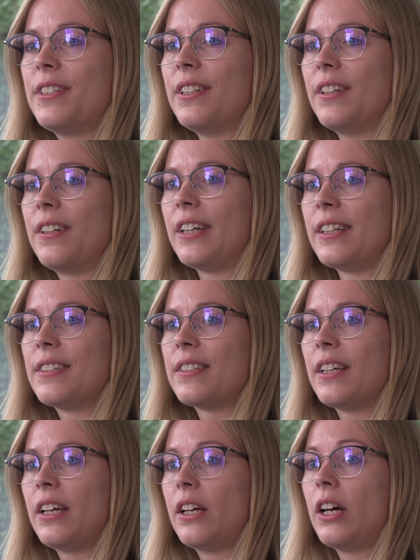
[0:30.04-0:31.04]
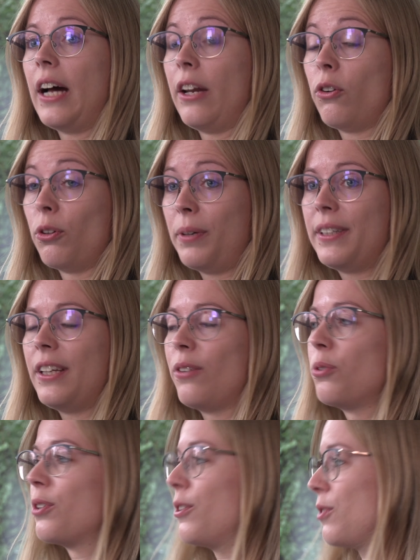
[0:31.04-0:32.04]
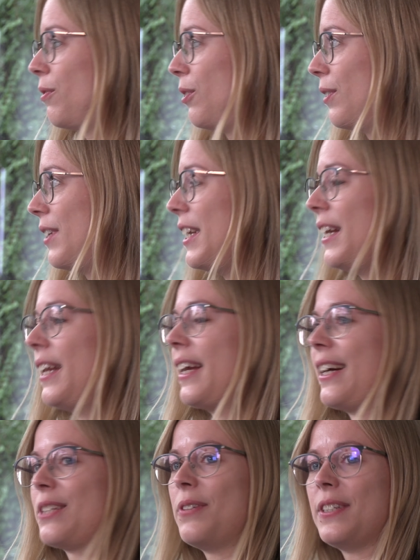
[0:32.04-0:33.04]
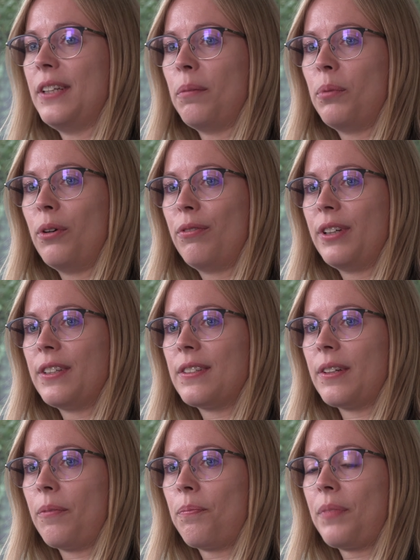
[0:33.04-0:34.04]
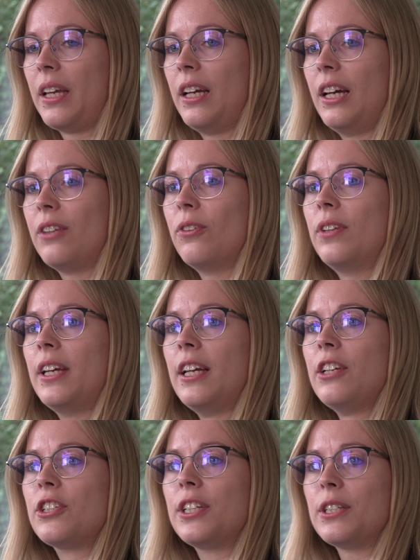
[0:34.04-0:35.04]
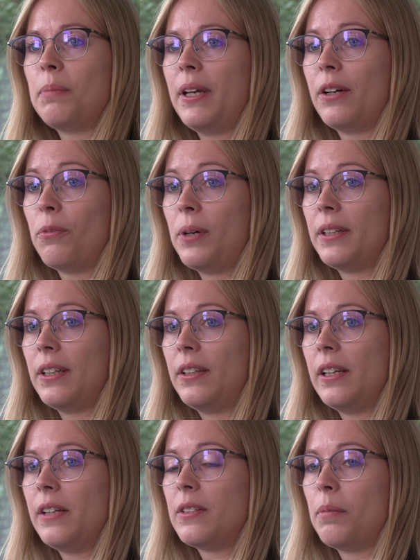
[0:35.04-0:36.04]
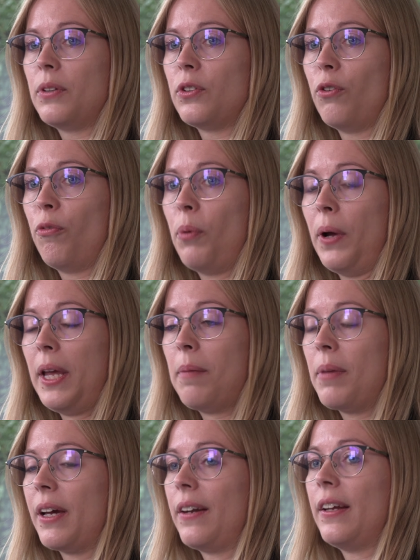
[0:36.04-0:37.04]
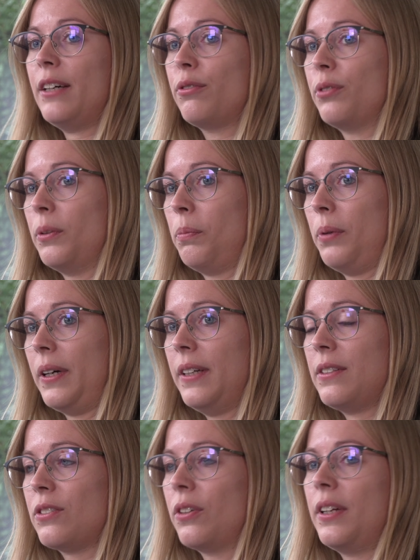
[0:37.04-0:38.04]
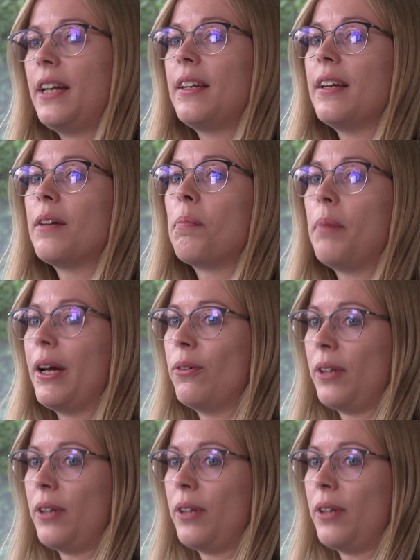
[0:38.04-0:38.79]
visited us, and already in 2014 as visiting professor. Today she is being awarded the Elizabeth of Bohemia and Hereford Prize, donated by